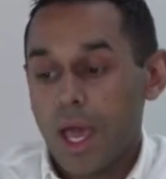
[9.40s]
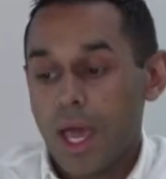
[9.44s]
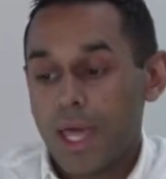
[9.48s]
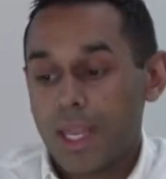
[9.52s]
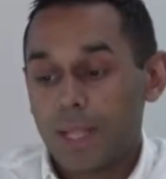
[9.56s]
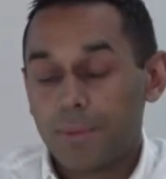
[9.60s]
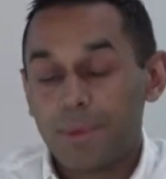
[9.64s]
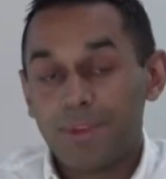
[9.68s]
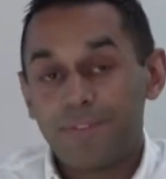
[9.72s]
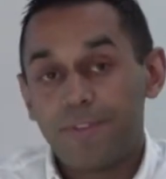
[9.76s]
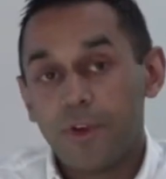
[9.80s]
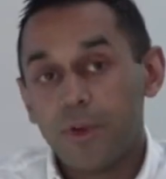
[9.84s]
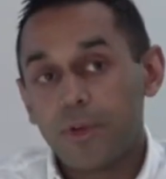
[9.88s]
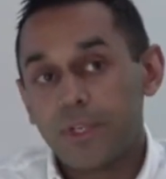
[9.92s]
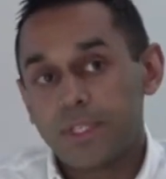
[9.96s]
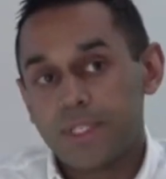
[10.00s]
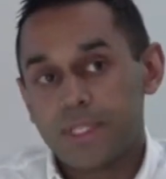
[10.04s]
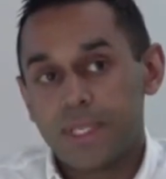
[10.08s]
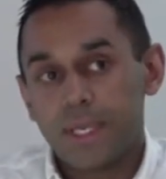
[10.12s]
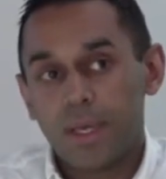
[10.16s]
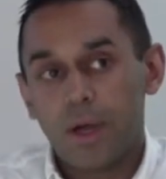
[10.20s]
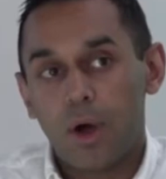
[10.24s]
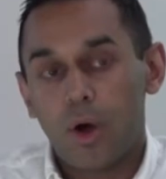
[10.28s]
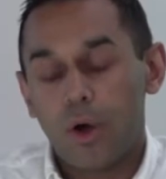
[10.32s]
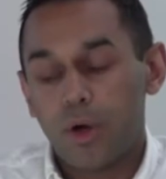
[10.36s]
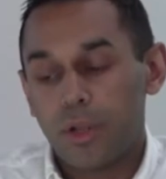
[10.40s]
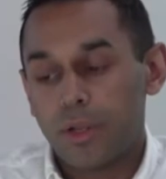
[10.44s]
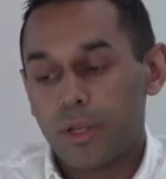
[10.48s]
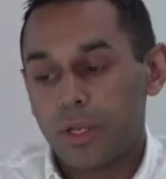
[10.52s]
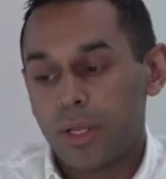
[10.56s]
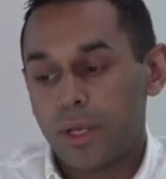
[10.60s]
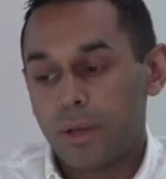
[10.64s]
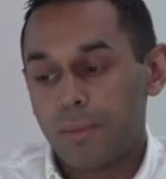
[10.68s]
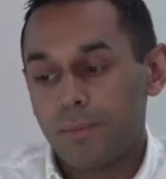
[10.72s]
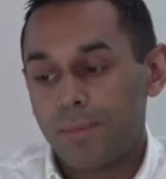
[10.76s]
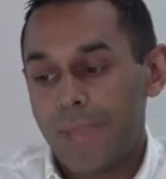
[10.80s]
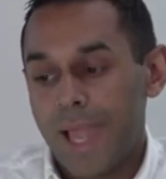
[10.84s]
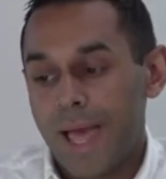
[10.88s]
And I'll be focusing
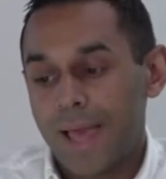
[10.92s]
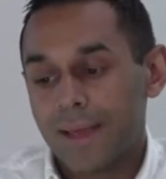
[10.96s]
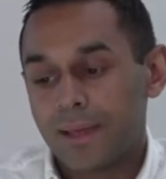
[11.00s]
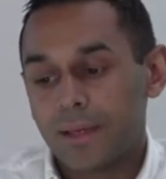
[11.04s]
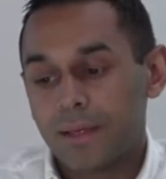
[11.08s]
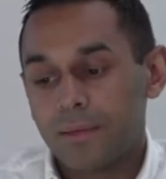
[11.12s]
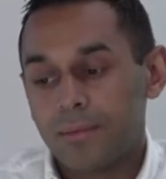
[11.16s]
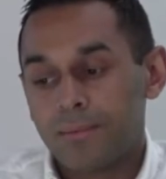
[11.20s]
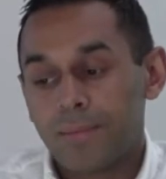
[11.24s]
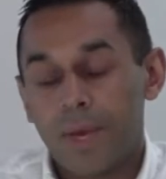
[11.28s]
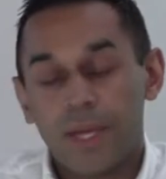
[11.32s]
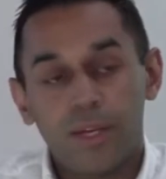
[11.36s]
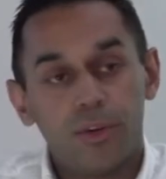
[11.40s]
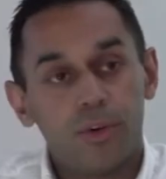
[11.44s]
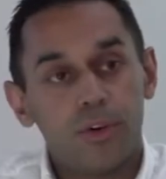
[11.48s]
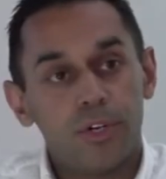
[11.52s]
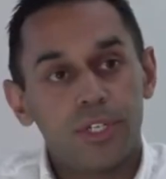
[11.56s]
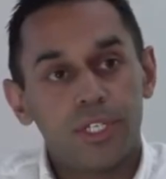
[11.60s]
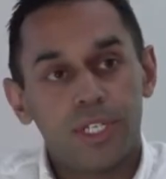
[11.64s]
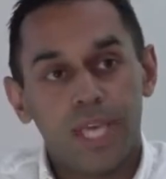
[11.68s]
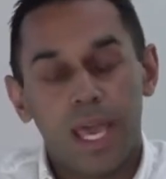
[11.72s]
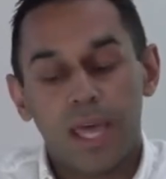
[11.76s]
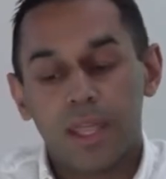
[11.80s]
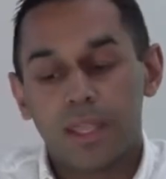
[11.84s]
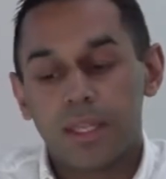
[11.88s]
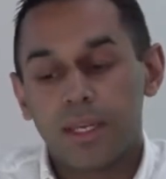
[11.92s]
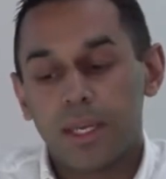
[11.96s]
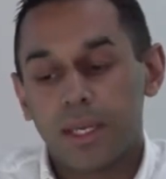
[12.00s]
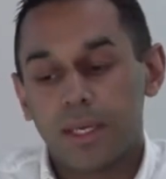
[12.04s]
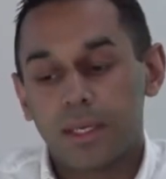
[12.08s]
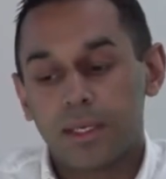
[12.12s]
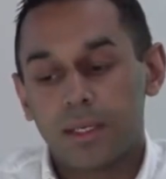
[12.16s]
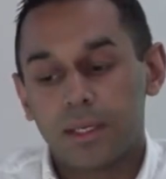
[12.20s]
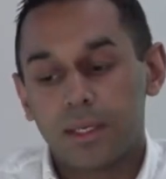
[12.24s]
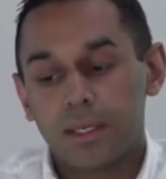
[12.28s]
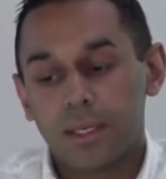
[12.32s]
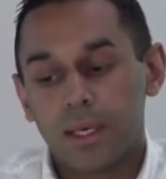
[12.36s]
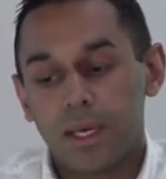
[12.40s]
on black minority
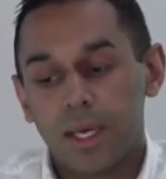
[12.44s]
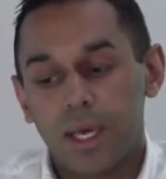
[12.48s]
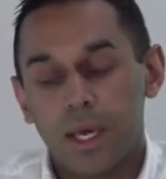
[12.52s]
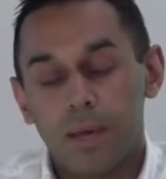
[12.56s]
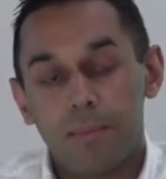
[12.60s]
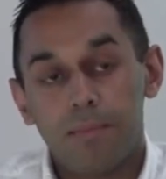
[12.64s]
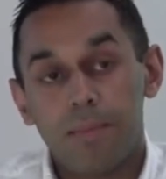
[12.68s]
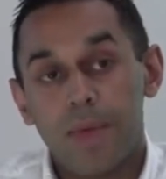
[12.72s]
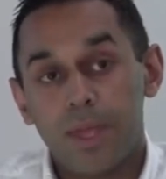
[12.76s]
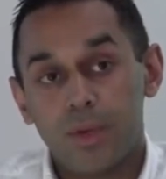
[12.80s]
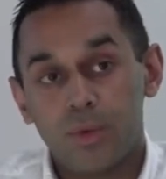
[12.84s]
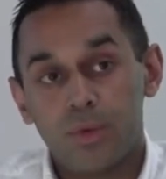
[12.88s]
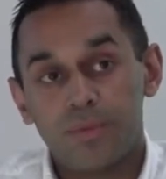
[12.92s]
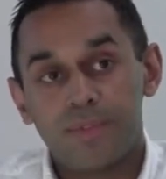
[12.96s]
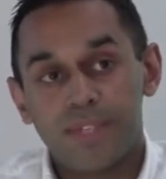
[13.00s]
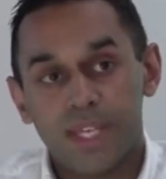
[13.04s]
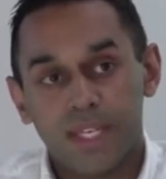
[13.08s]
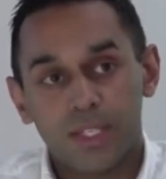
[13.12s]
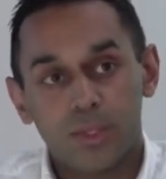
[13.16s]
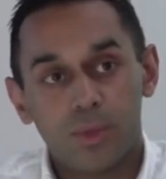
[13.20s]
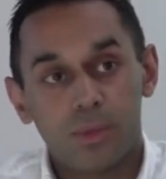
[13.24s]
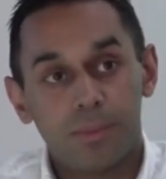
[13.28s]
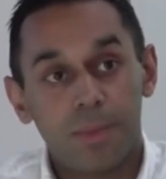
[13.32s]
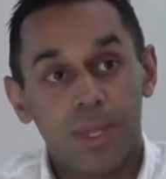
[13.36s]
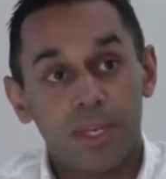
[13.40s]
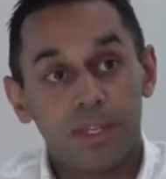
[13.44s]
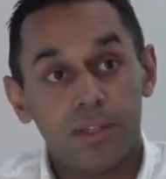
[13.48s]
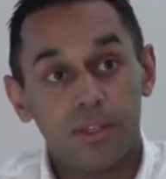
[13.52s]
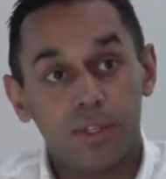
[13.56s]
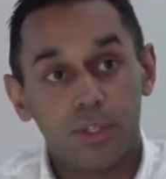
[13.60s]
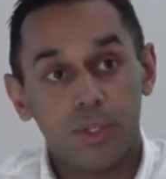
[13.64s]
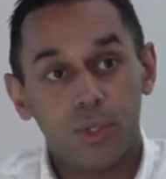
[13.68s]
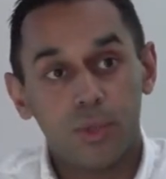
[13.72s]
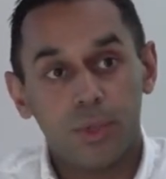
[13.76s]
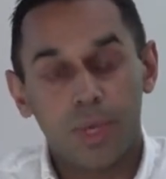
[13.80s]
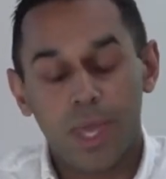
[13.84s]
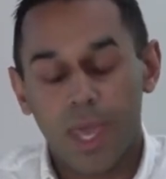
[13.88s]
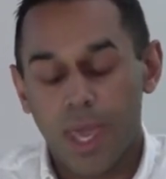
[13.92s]
ethnic men who have sex with men in
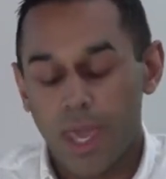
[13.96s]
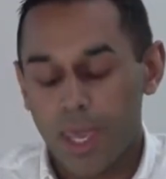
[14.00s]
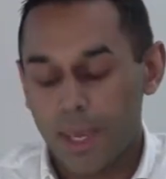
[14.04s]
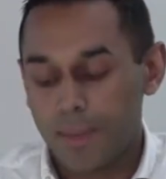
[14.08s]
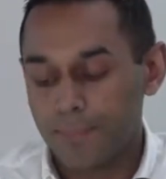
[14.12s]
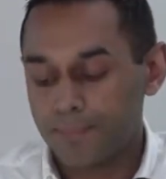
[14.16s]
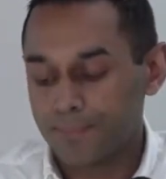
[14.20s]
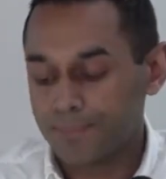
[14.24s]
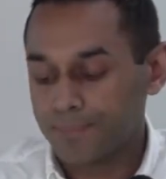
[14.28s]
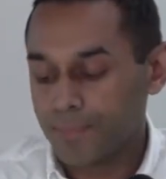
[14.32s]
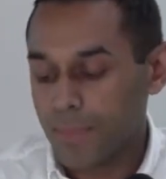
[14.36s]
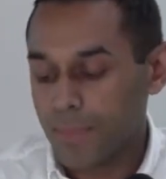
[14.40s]
the UK.